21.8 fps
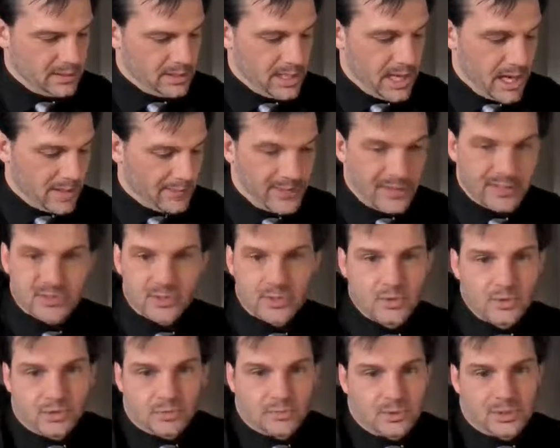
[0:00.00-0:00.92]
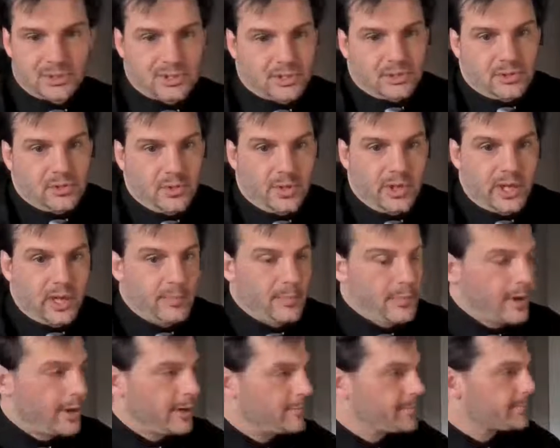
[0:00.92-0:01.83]
yeah, that's cool. Just who I
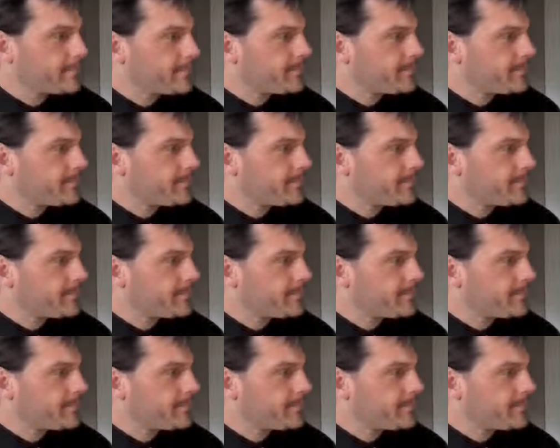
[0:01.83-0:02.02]
am, right?